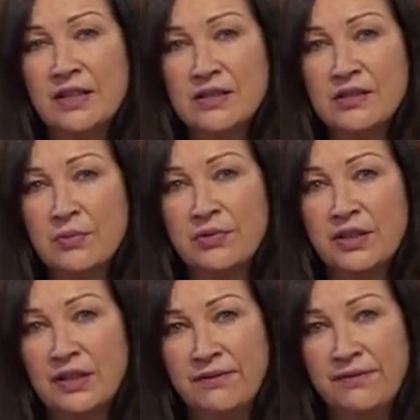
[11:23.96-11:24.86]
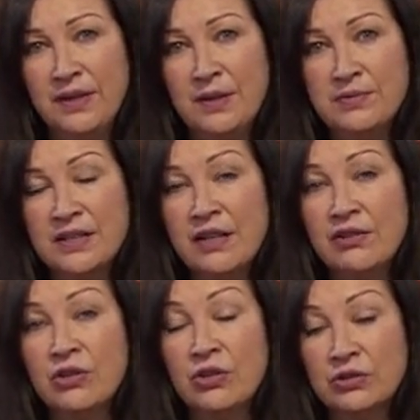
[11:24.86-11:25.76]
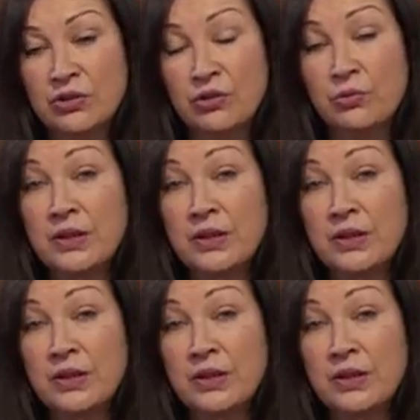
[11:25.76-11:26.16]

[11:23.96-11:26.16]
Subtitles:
something flipped, and I thought, no,